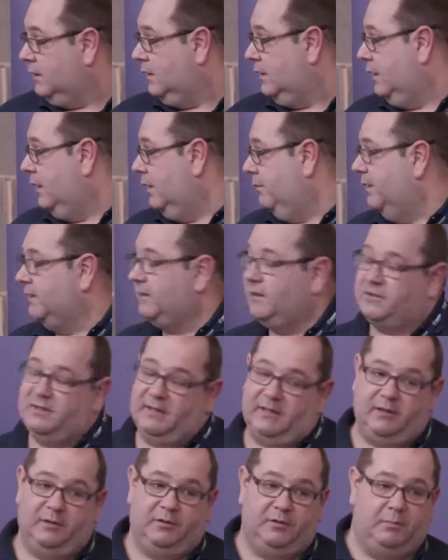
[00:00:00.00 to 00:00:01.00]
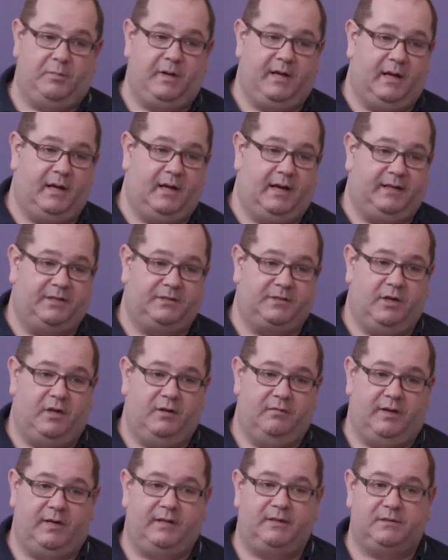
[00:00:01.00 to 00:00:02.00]
And that doesn't include the PLA
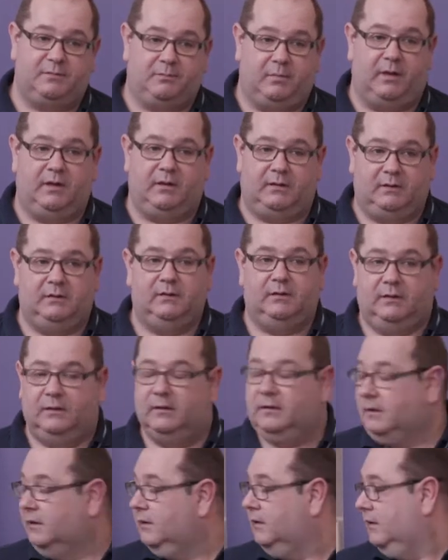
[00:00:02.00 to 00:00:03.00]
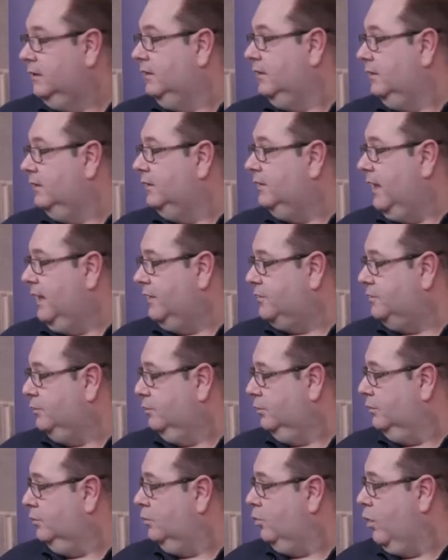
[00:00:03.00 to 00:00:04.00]
surveys, but the
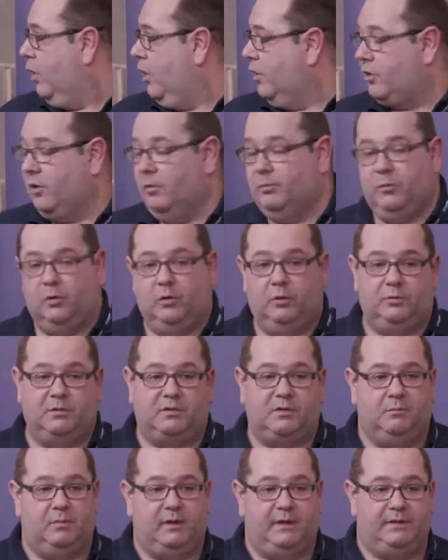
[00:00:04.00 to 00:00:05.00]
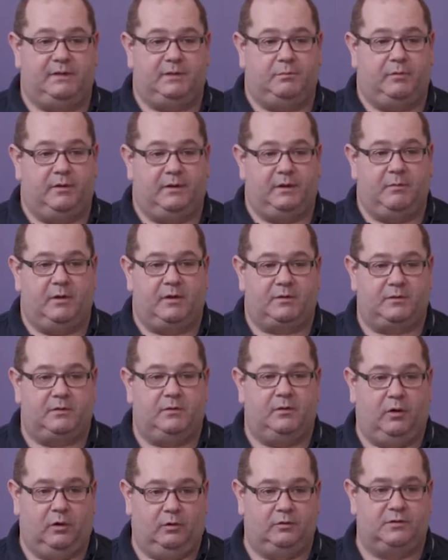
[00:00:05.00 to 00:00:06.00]
actual work on board was completed pretty much
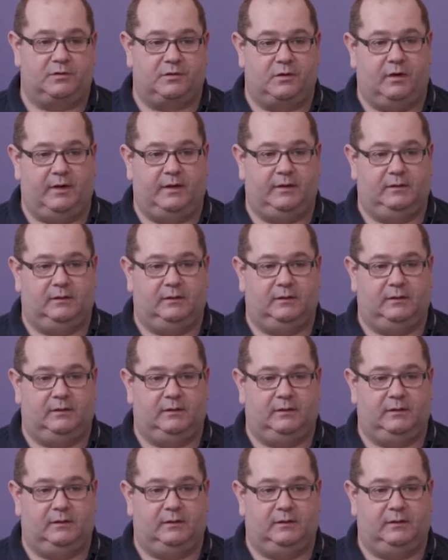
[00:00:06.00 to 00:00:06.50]
on site